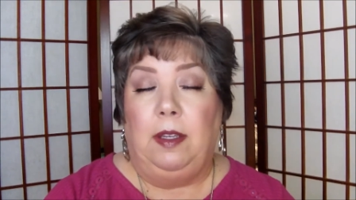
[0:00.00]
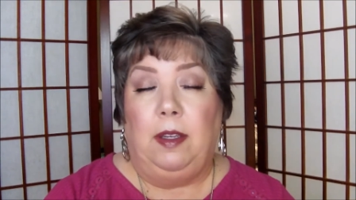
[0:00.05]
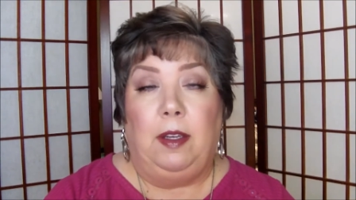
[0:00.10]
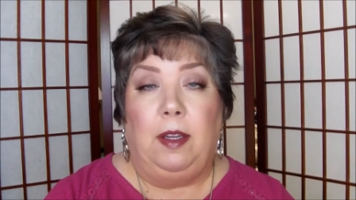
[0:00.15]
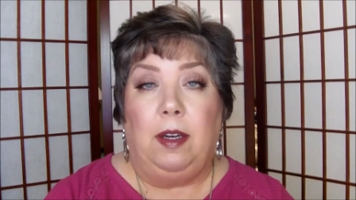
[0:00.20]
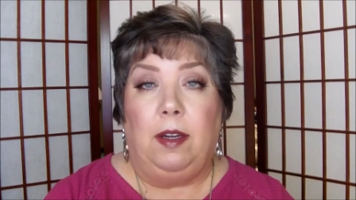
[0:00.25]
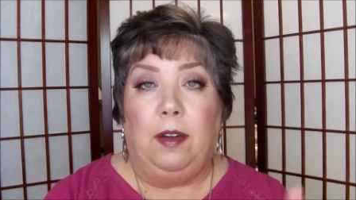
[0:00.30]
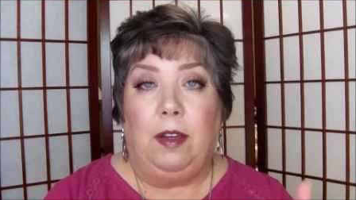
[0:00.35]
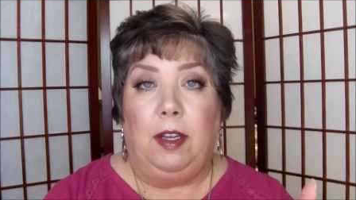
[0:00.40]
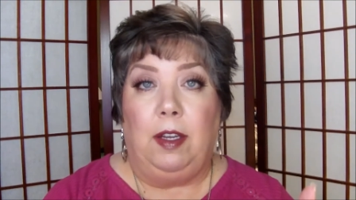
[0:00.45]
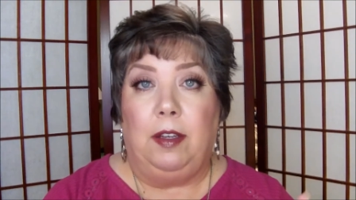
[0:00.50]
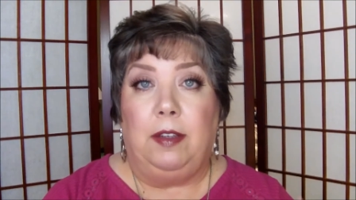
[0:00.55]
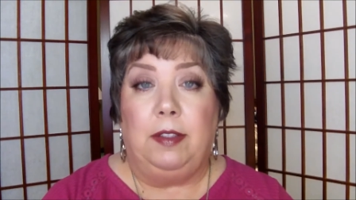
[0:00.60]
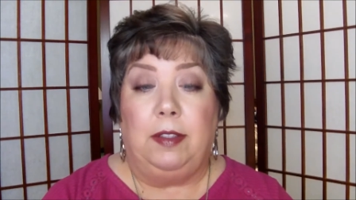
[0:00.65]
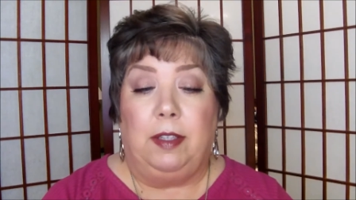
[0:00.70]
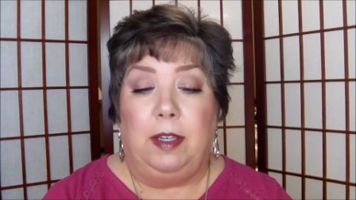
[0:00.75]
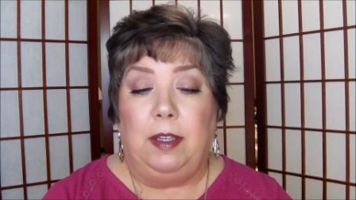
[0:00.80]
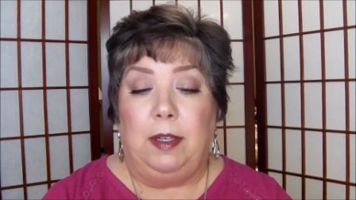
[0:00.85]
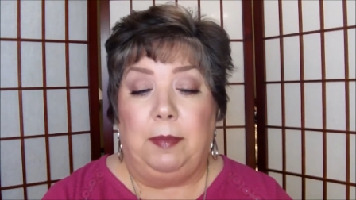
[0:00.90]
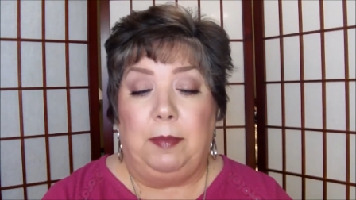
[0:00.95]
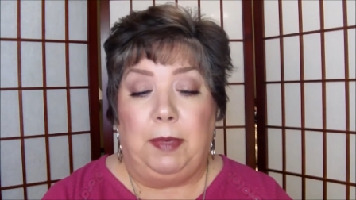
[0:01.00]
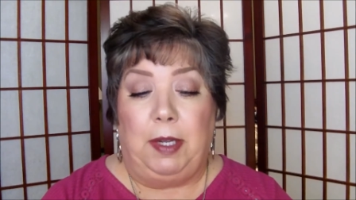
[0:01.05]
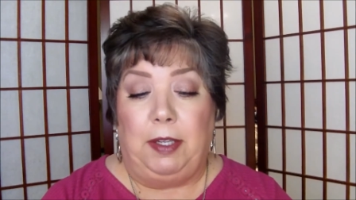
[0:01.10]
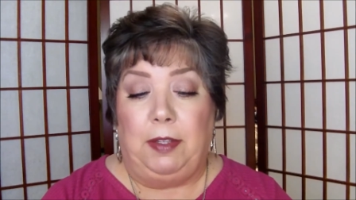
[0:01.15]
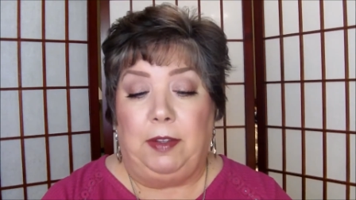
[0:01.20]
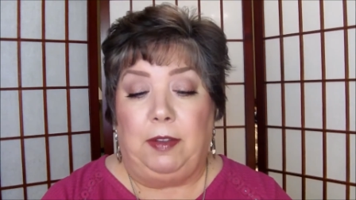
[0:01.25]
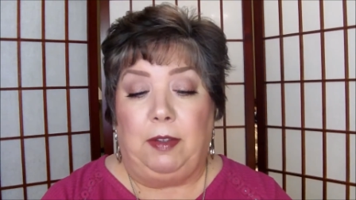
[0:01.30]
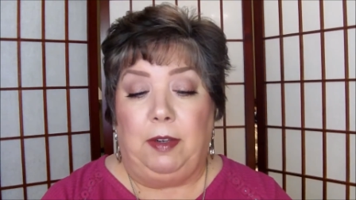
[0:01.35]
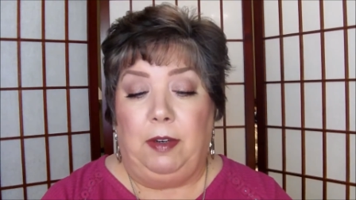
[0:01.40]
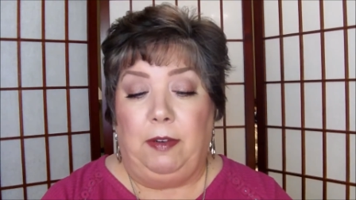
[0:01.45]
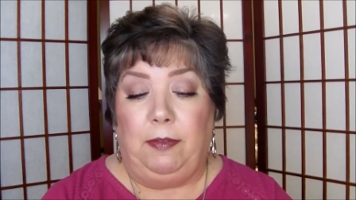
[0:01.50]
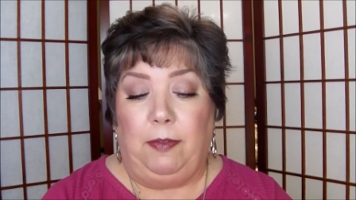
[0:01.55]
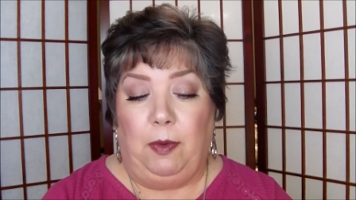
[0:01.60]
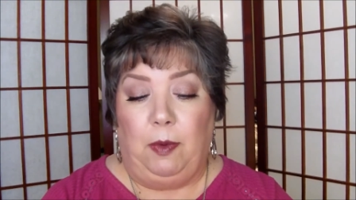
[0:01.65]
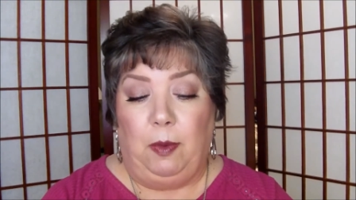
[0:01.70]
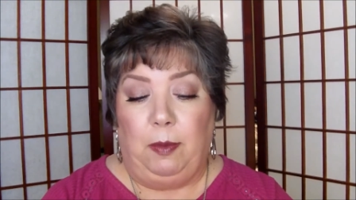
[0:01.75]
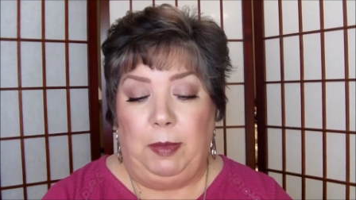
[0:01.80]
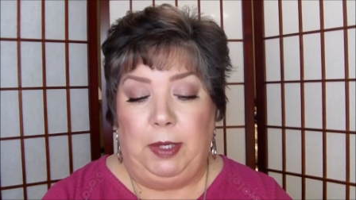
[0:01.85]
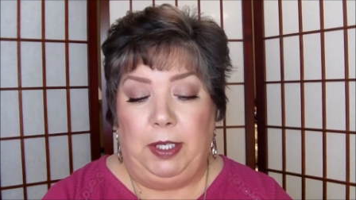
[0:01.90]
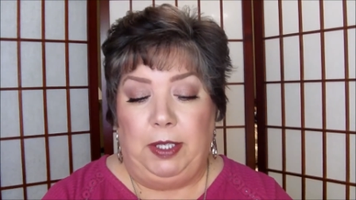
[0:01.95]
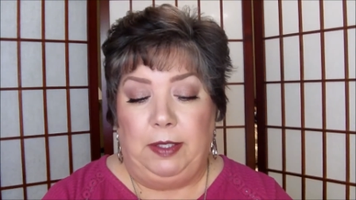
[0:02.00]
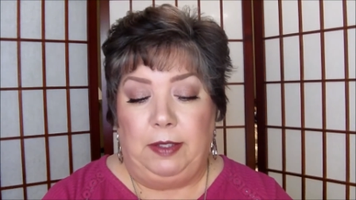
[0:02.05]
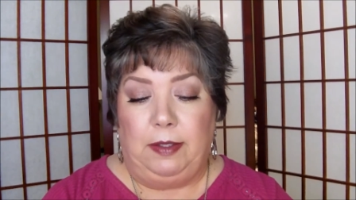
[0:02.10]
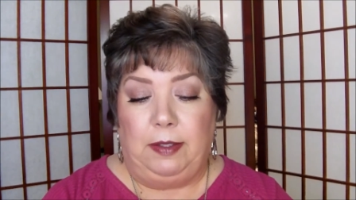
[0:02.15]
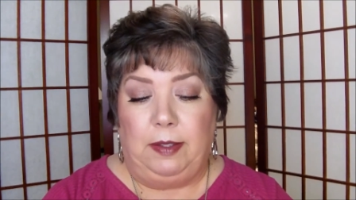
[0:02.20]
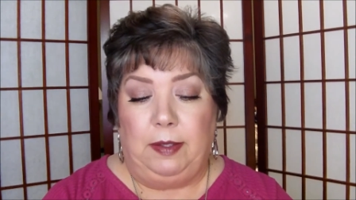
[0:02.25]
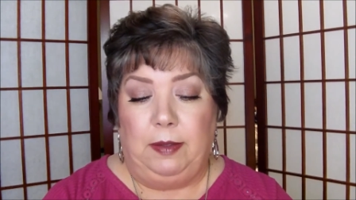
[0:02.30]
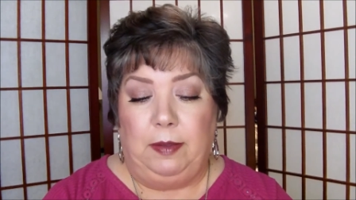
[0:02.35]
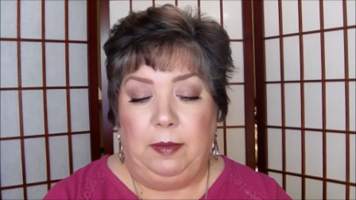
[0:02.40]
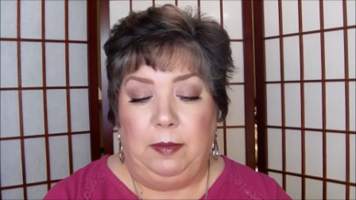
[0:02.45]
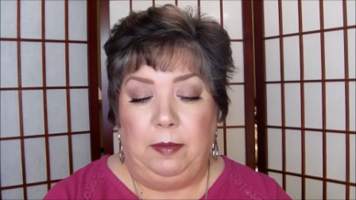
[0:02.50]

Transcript: you use it up in like 3 or 4 months.